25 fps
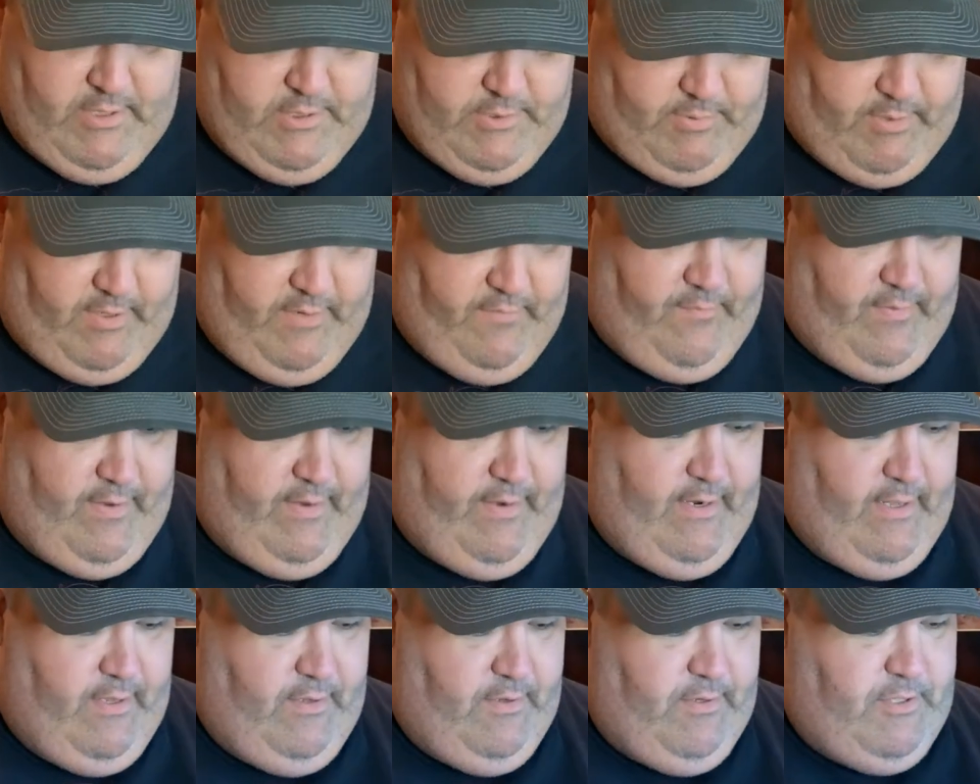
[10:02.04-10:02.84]

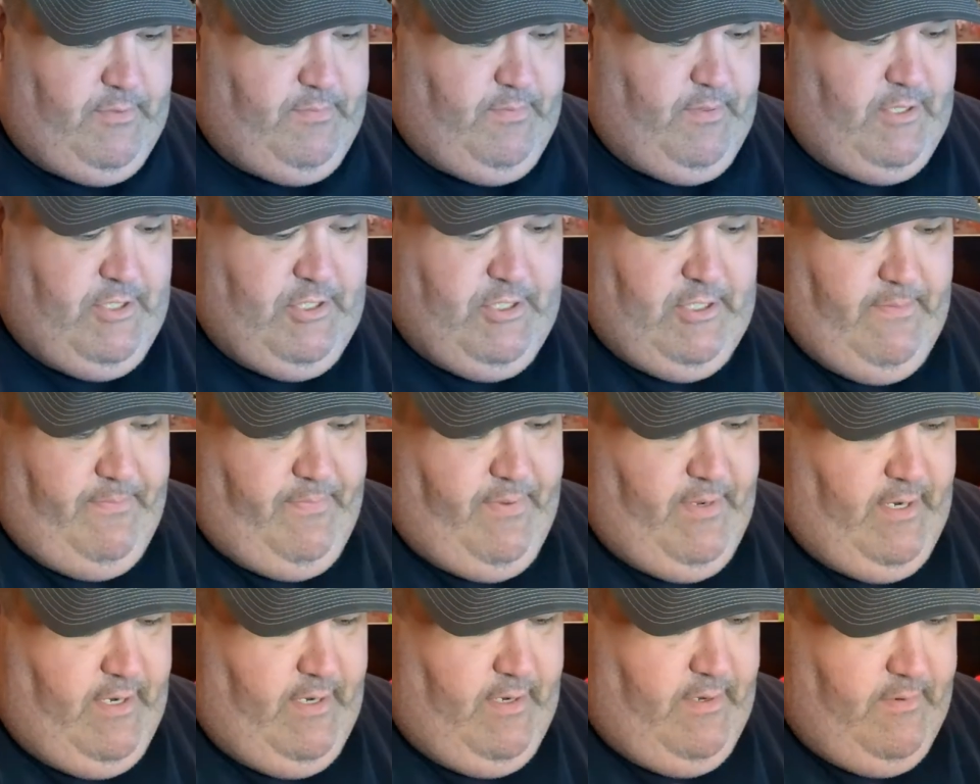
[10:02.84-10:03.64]
$25 plus
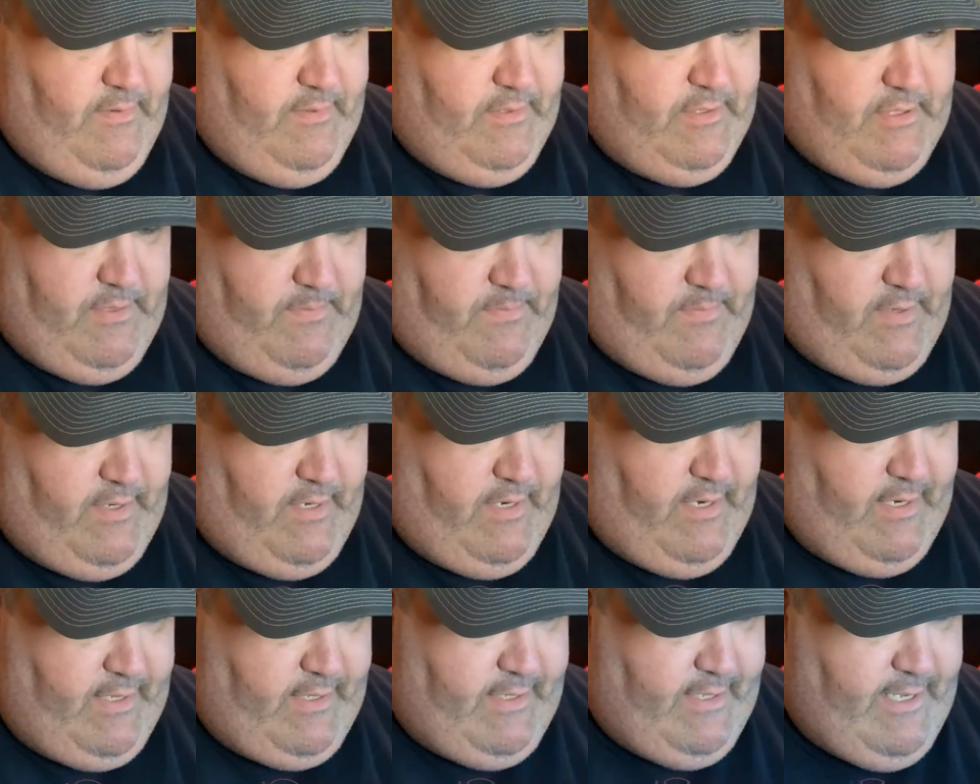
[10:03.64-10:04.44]
shipping, something
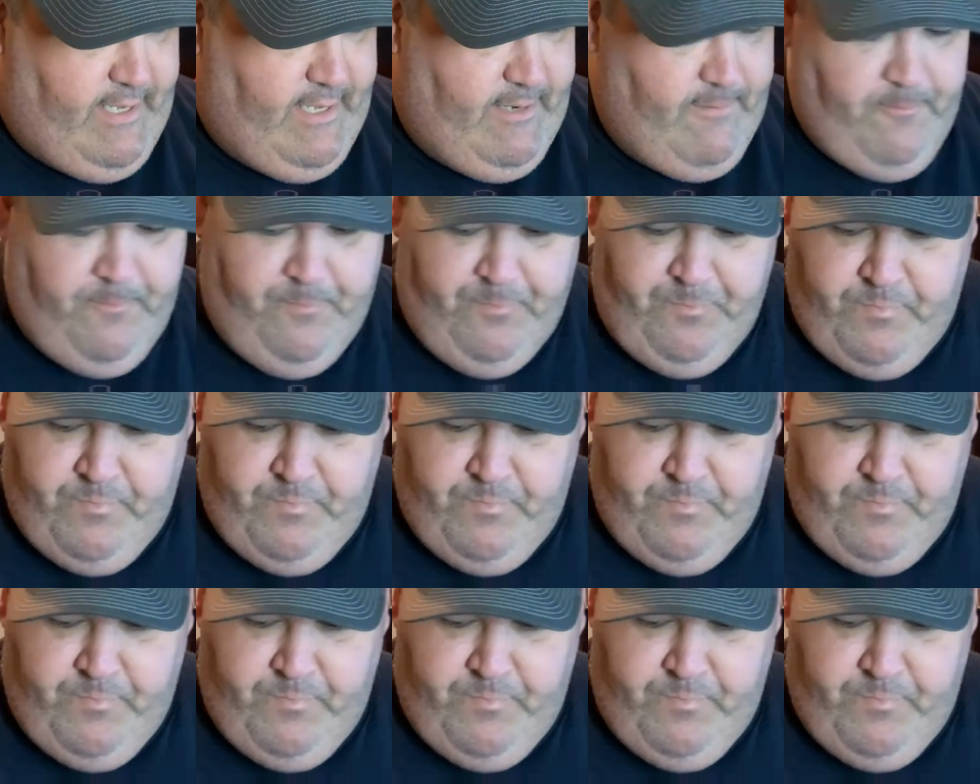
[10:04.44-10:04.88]
like that.